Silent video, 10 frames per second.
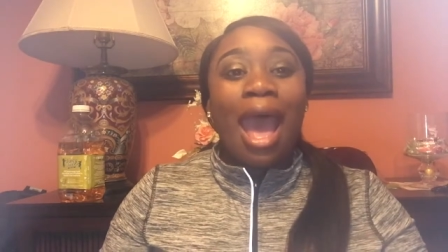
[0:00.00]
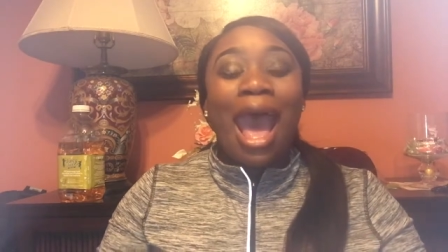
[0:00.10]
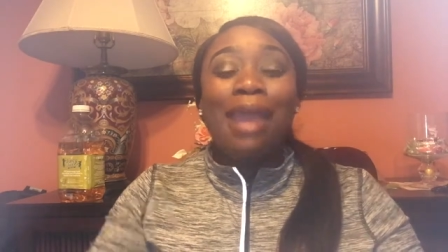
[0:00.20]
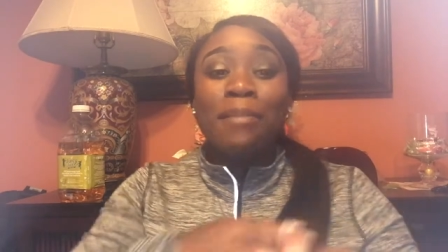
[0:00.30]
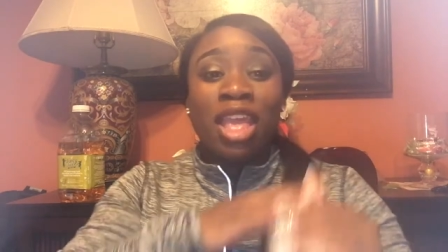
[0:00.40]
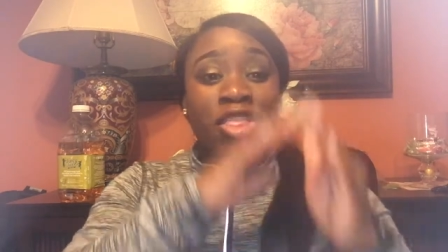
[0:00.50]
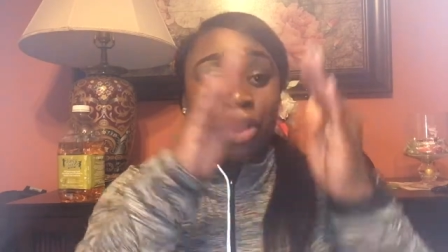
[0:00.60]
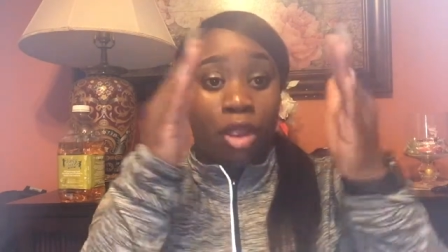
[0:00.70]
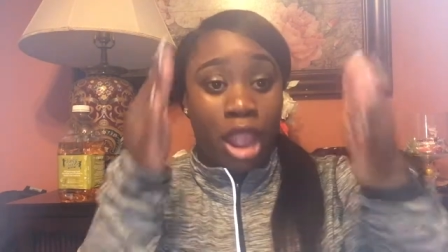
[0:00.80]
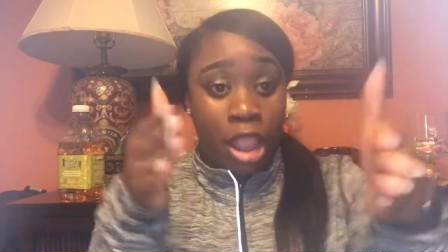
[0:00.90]
I'm
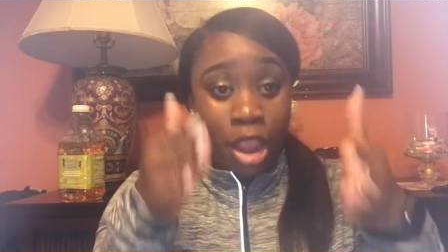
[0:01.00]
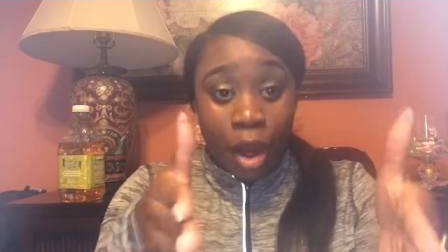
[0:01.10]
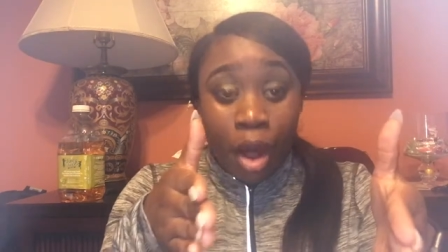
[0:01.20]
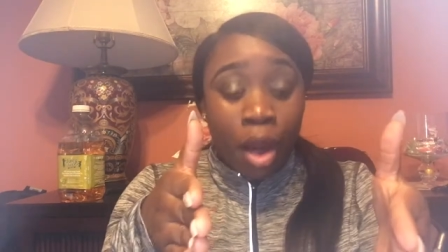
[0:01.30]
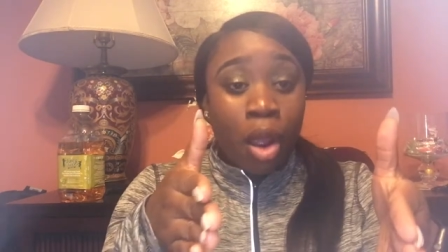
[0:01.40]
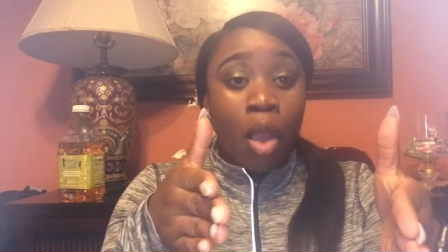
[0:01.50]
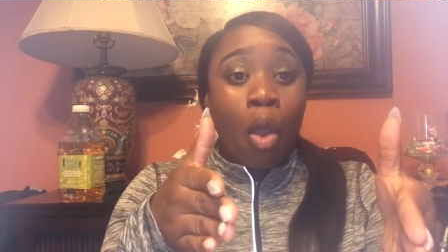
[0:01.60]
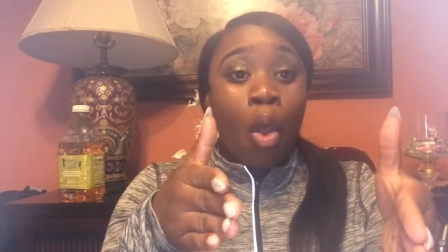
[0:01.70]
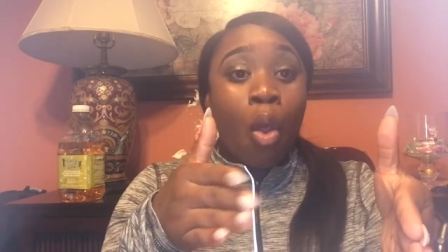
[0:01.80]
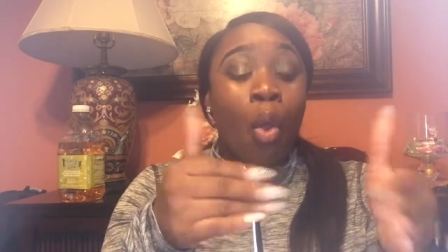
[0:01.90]
either here
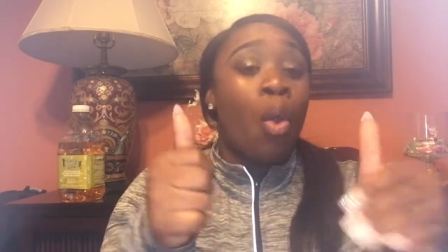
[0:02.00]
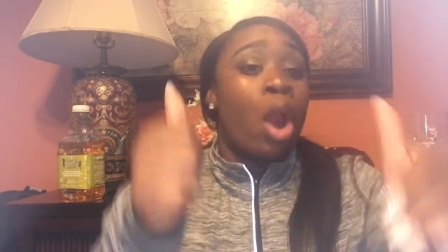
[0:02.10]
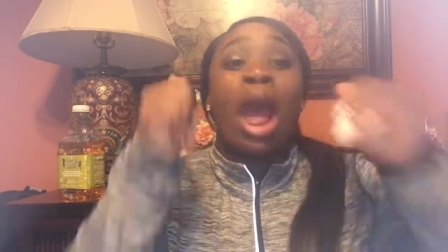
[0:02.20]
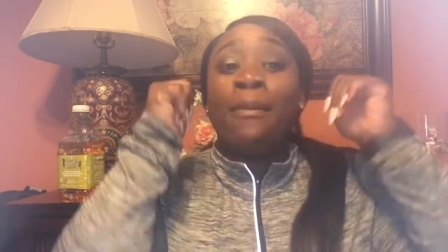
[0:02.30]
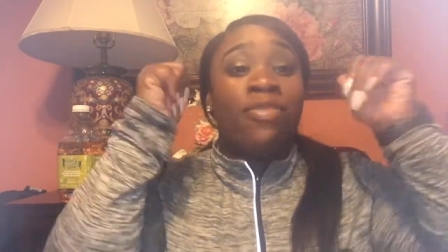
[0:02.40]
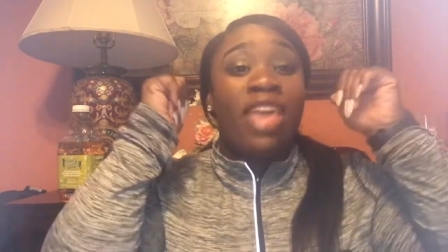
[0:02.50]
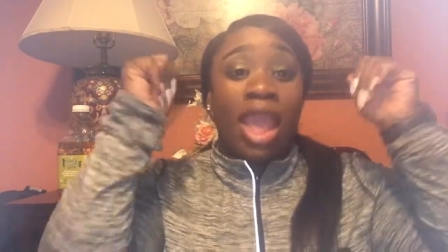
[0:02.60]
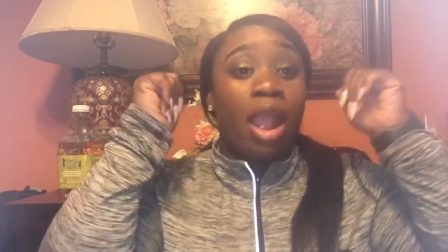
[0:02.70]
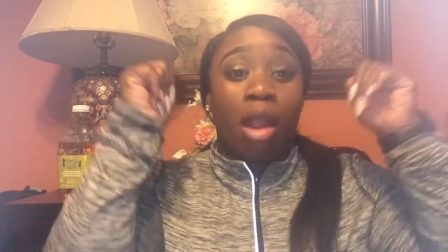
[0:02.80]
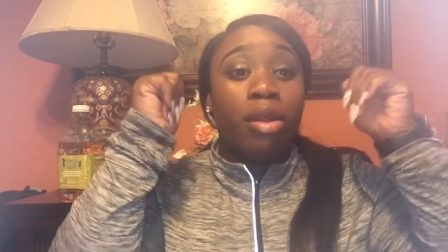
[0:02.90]
or I'm
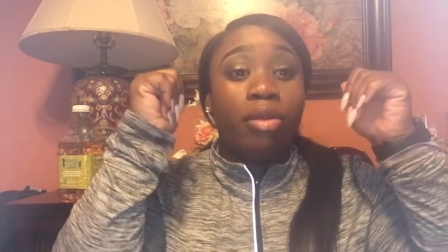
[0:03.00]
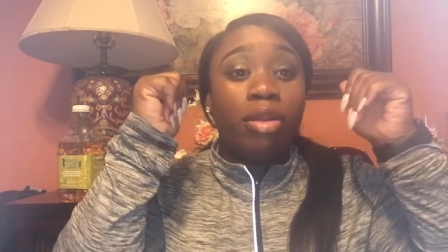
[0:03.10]
there.